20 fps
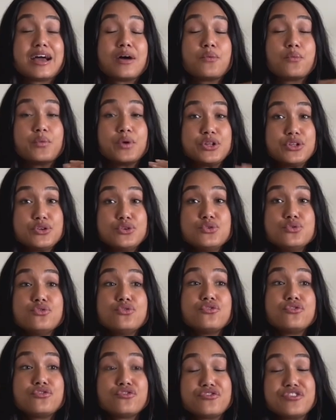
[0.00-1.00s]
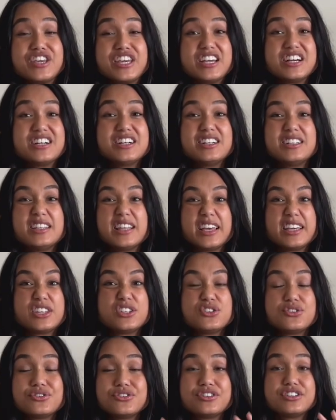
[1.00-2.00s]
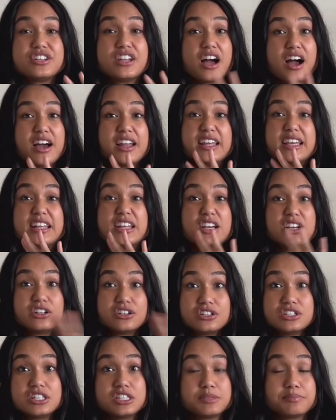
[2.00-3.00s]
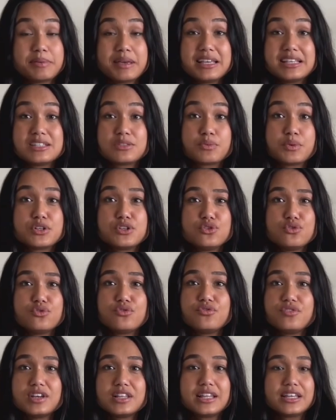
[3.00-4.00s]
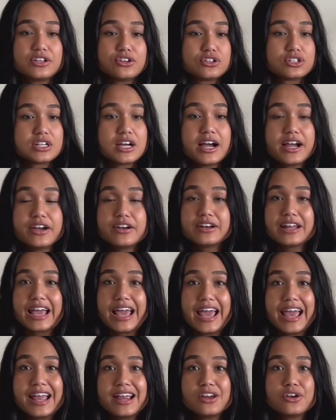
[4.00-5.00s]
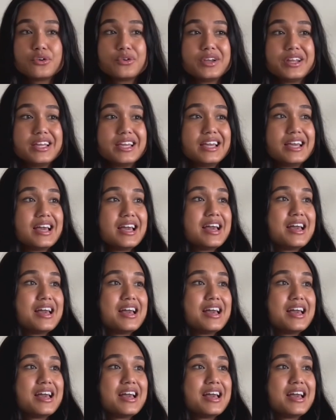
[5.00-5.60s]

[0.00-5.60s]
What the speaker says: When you feel like you're not in a good space, when you feel like you're tired, hangry,